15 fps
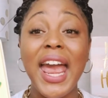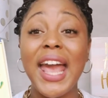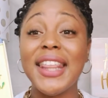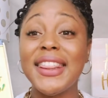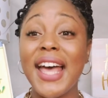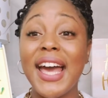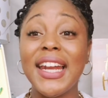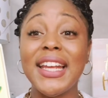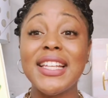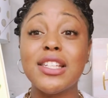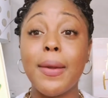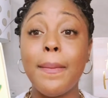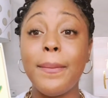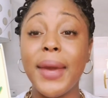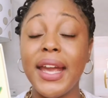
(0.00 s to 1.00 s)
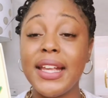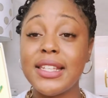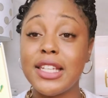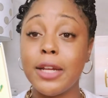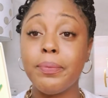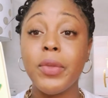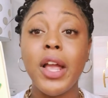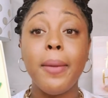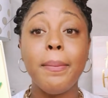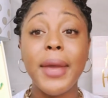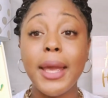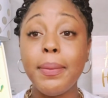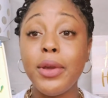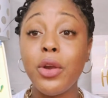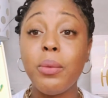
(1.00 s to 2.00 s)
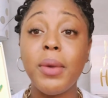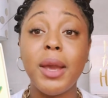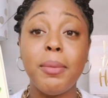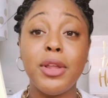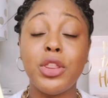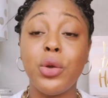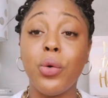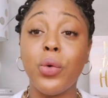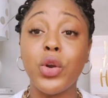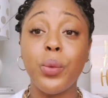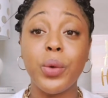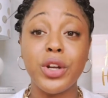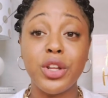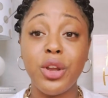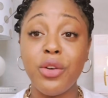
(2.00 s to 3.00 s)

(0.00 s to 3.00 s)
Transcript: And that is amazing. Maybe you may be the only one in